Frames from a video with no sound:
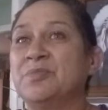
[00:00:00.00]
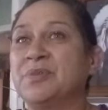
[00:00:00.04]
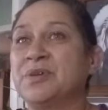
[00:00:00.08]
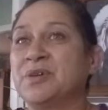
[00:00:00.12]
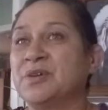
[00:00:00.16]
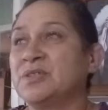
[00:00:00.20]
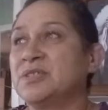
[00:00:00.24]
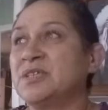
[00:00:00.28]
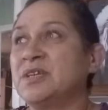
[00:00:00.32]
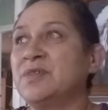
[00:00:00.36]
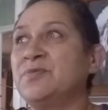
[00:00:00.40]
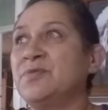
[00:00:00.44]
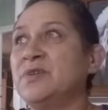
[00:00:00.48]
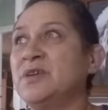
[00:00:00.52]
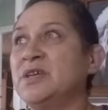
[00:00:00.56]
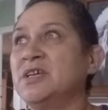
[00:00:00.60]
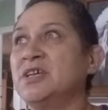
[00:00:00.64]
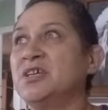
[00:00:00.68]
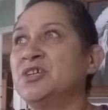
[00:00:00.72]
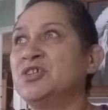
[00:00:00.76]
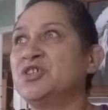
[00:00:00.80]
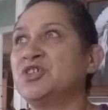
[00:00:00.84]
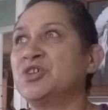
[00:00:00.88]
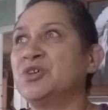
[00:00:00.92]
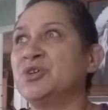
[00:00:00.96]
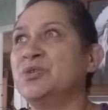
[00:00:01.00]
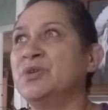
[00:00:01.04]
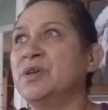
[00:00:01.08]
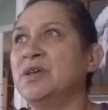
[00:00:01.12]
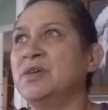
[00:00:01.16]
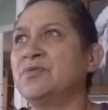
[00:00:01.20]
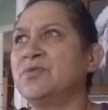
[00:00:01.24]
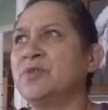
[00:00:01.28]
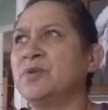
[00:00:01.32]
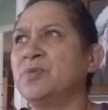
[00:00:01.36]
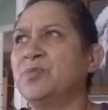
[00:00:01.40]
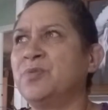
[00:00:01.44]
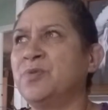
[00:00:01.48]
Because every issue,
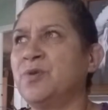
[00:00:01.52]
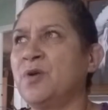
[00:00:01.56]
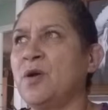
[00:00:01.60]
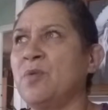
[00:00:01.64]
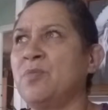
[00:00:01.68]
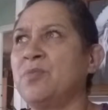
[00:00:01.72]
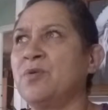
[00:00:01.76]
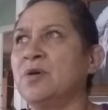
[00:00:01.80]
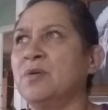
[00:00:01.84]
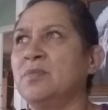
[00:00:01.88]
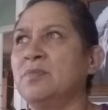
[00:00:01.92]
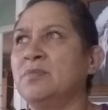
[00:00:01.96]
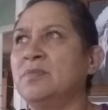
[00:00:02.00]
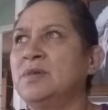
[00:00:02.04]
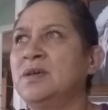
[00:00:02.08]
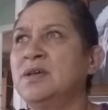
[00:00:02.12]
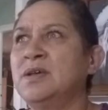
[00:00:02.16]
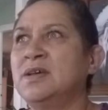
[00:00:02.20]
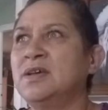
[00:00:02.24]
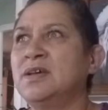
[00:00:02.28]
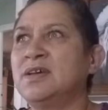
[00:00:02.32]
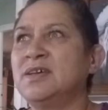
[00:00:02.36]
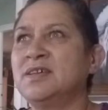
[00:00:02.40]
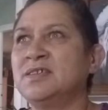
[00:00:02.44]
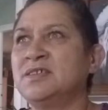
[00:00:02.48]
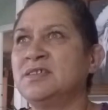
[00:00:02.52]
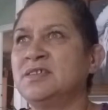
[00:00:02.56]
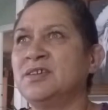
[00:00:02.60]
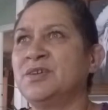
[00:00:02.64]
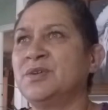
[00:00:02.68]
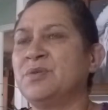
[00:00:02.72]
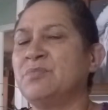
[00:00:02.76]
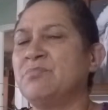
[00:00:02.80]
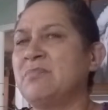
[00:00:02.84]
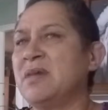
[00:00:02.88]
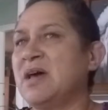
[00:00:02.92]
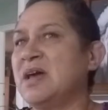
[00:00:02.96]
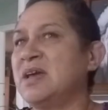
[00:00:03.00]
every problem is not a
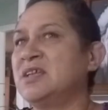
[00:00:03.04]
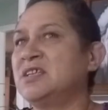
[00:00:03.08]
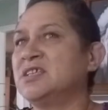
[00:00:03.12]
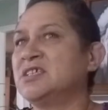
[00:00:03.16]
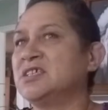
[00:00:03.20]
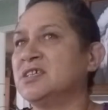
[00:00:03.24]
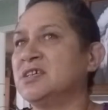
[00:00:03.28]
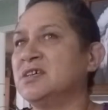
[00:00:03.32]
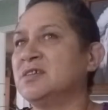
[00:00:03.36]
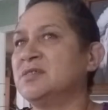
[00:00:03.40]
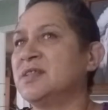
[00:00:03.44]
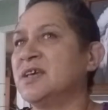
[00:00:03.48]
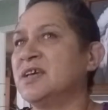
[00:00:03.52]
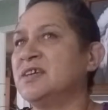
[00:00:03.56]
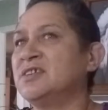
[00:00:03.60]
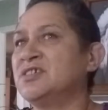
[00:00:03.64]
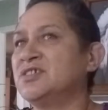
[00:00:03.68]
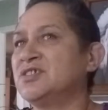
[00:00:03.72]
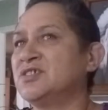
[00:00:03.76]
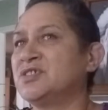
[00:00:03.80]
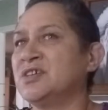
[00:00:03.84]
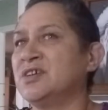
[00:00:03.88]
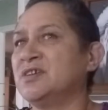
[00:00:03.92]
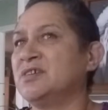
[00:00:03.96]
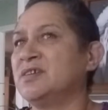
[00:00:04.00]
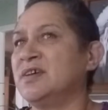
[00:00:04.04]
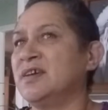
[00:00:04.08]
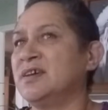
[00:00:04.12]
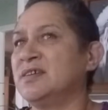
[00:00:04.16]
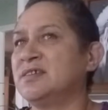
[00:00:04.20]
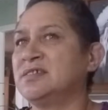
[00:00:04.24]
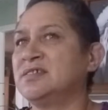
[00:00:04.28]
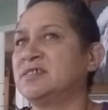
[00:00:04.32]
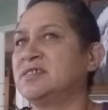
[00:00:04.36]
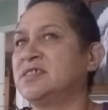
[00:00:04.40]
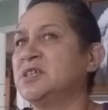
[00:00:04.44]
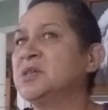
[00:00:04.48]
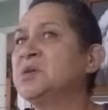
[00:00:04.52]
major. They just don't know how to
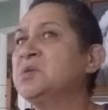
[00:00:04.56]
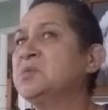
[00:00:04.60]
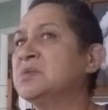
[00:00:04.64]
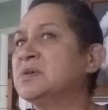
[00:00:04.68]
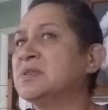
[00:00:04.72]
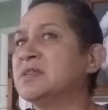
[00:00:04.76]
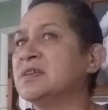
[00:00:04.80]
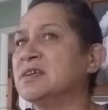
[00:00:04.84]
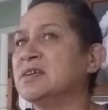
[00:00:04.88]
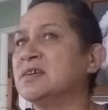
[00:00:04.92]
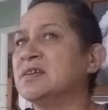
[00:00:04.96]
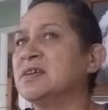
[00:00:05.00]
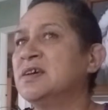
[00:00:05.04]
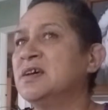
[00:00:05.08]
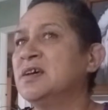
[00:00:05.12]
deal with it.